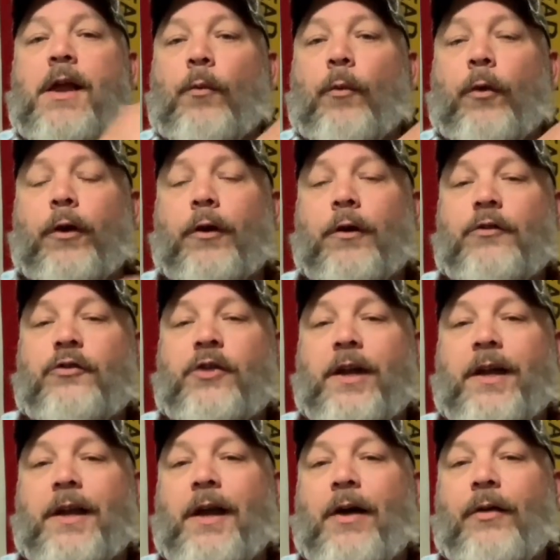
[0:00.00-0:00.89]
We're going to
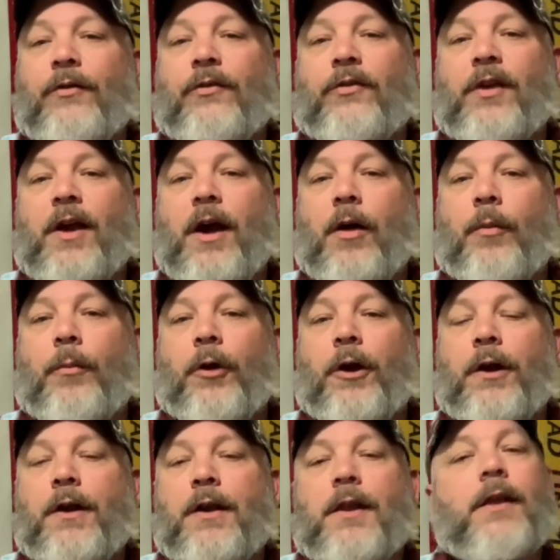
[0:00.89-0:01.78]
check it out and see how
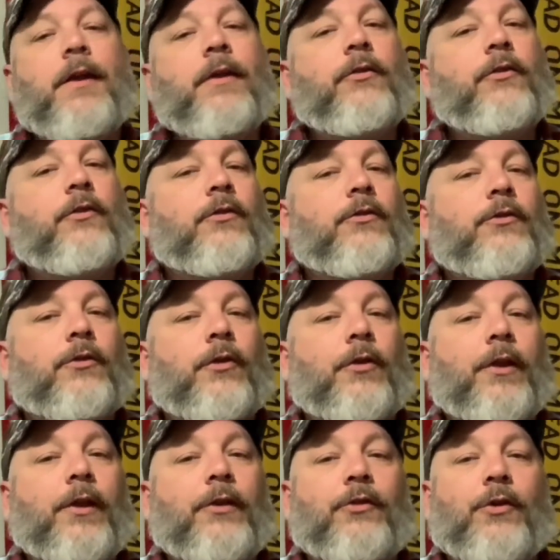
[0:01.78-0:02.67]
bright it is, so
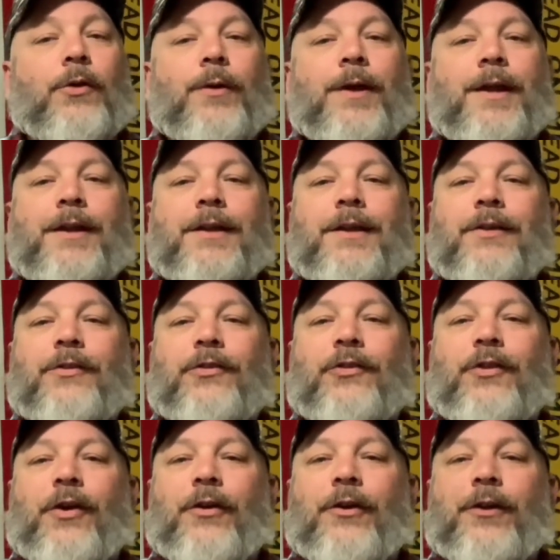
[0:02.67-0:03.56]
let's go ahead and get
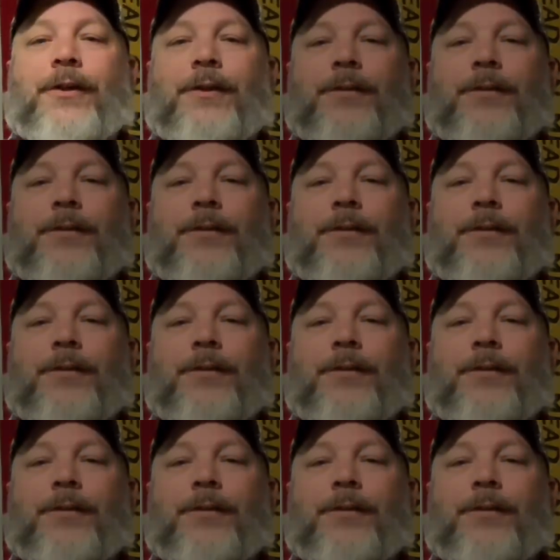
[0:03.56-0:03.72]
started.